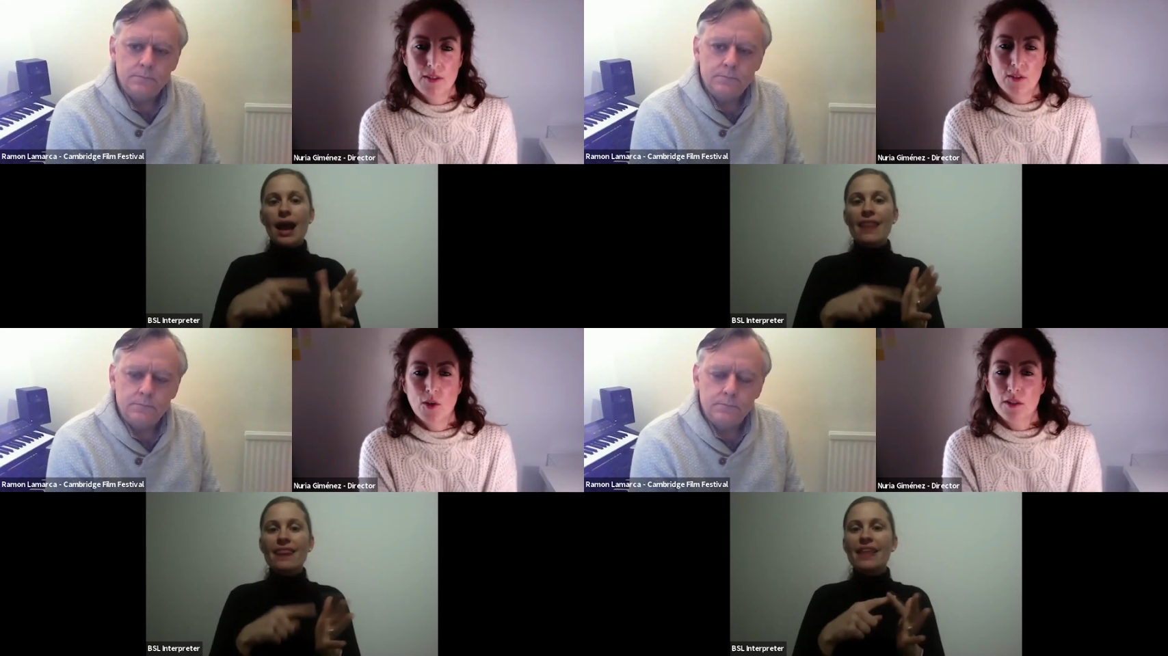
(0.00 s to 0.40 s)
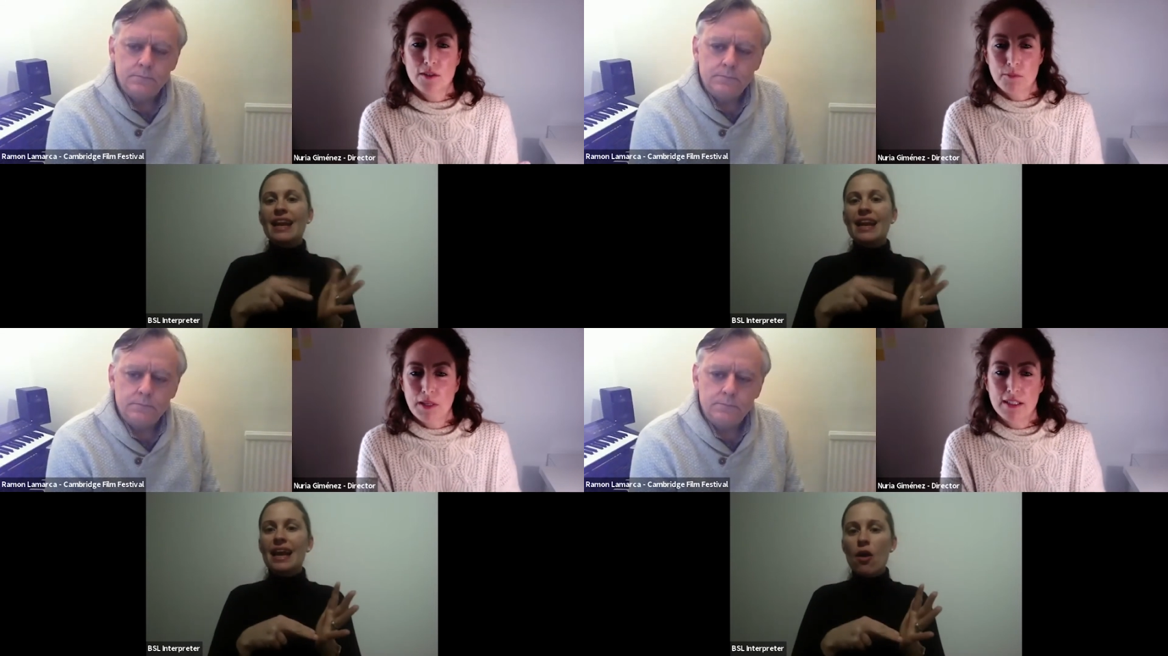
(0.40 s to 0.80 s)
Speaker 1: old
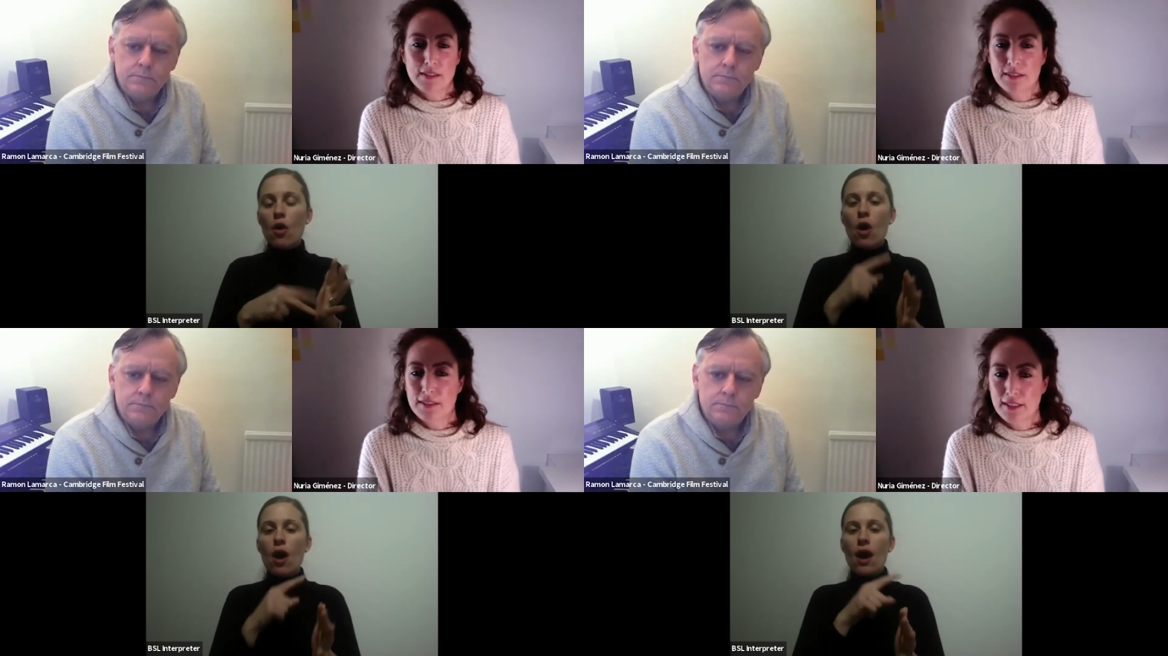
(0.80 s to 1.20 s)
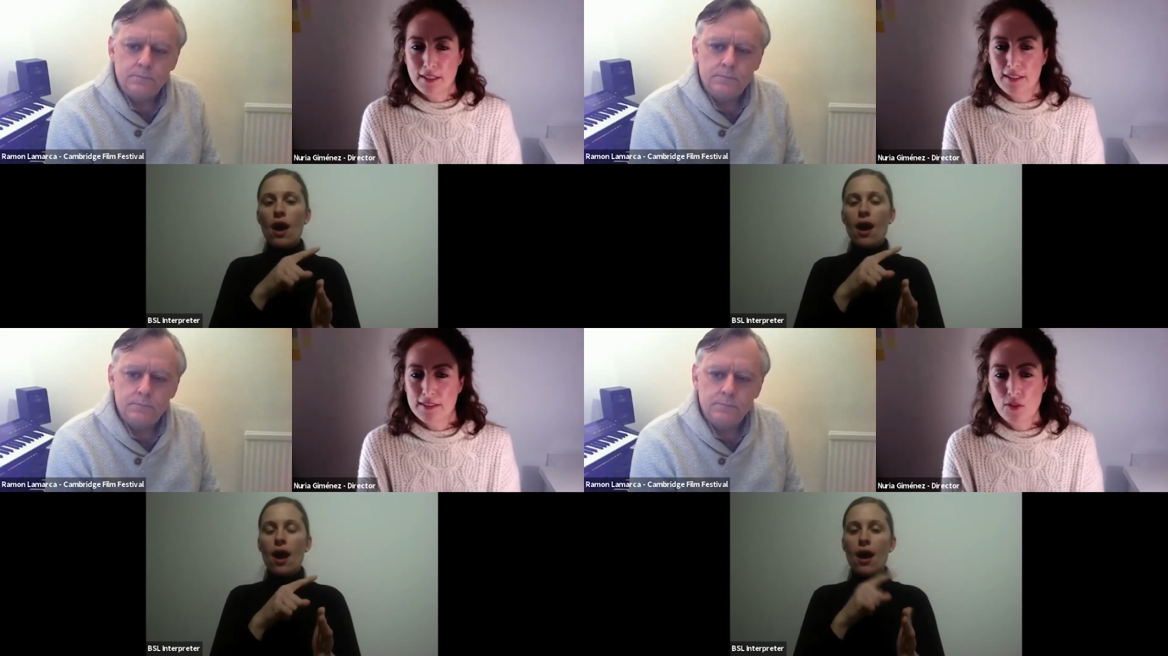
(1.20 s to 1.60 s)
men
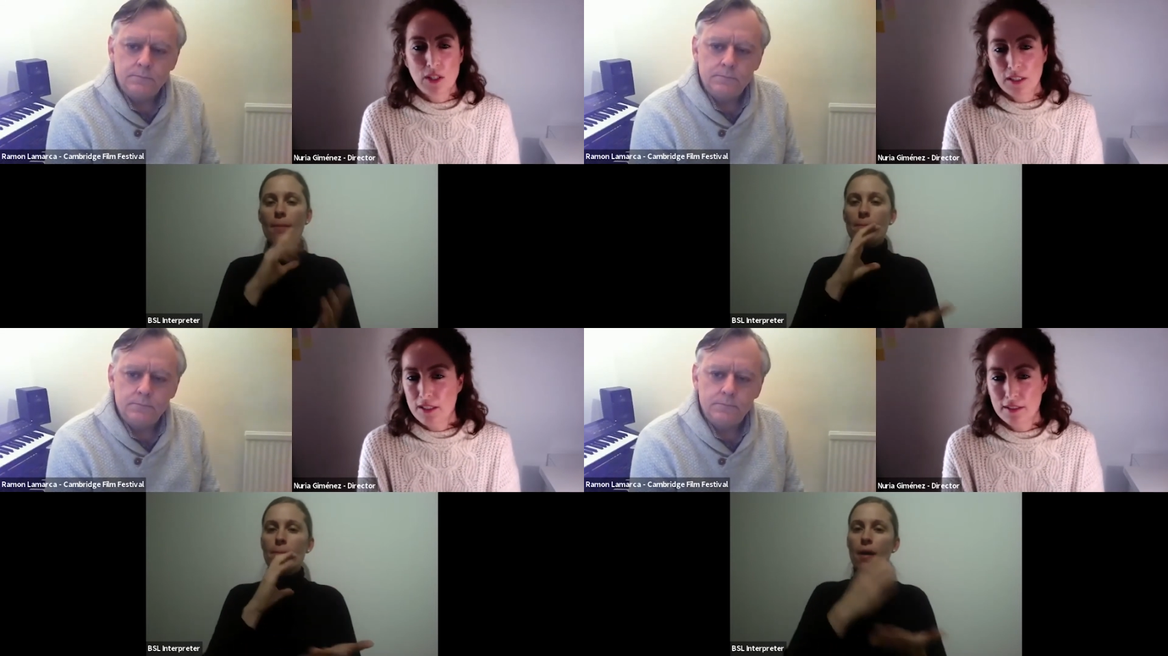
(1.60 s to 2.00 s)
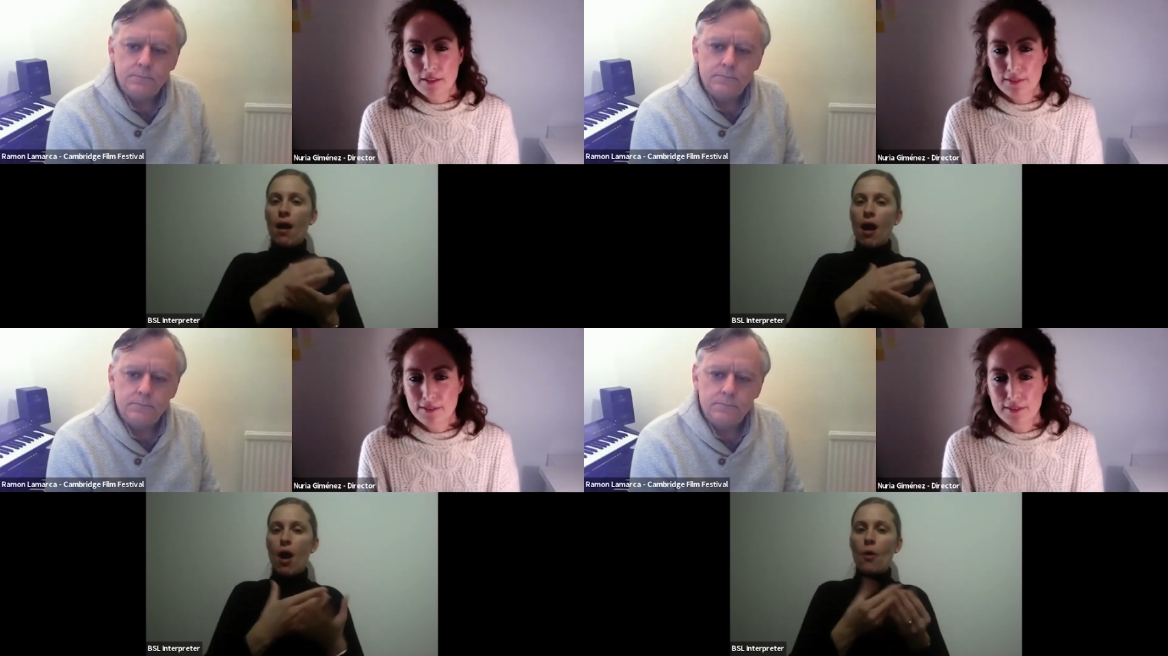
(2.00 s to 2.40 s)
uh, drinking